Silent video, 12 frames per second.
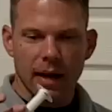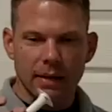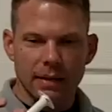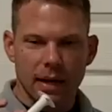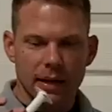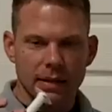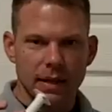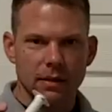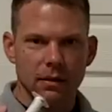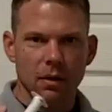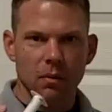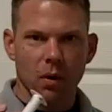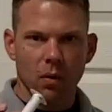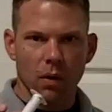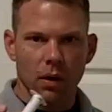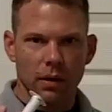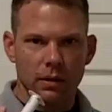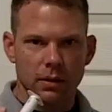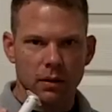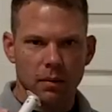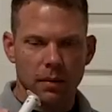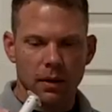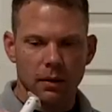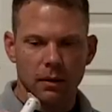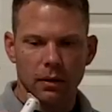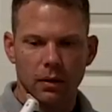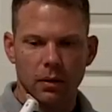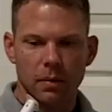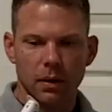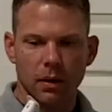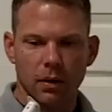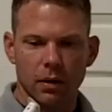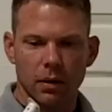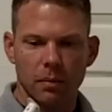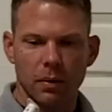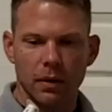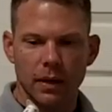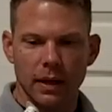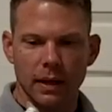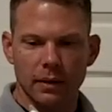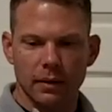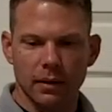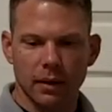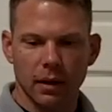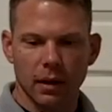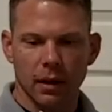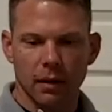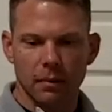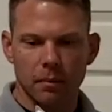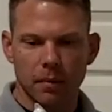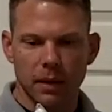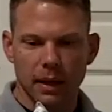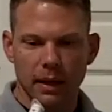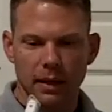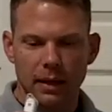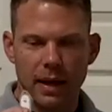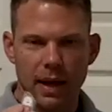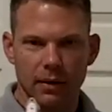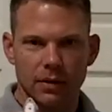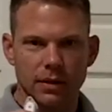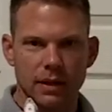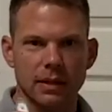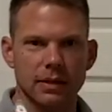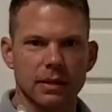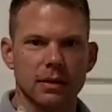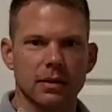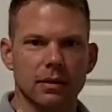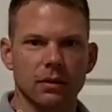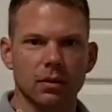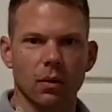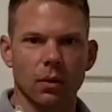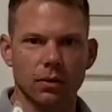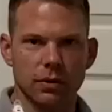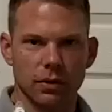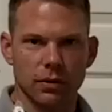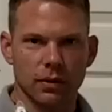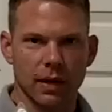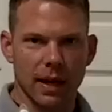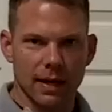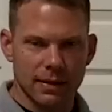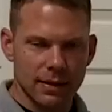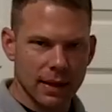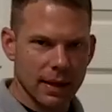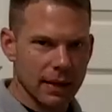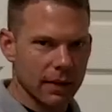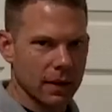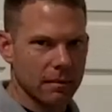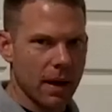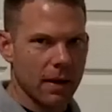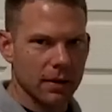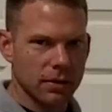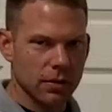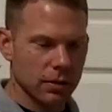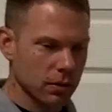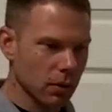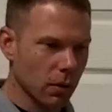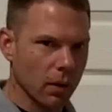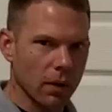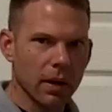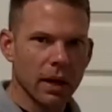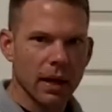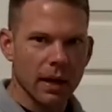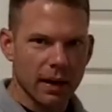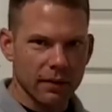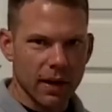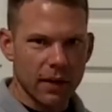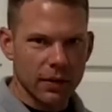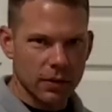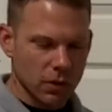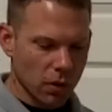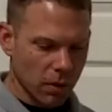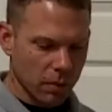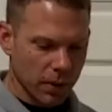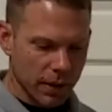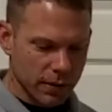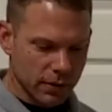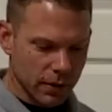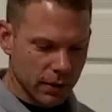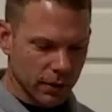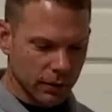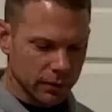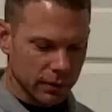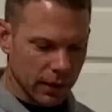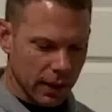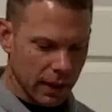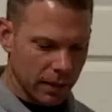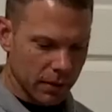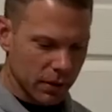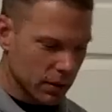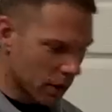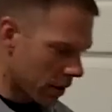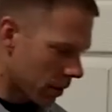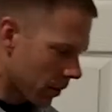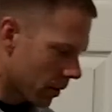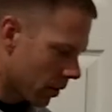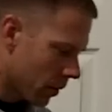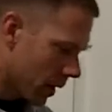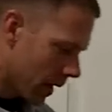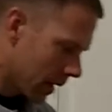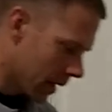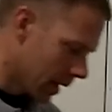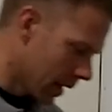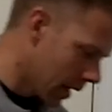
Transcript: contact, it takes a little more work. It's a little bit, a little bit harder to put in, uh, but it countersinks into the door so you can't see anything mounted to the door. And I've got this door pre-drilled, and I'm going to show you real quick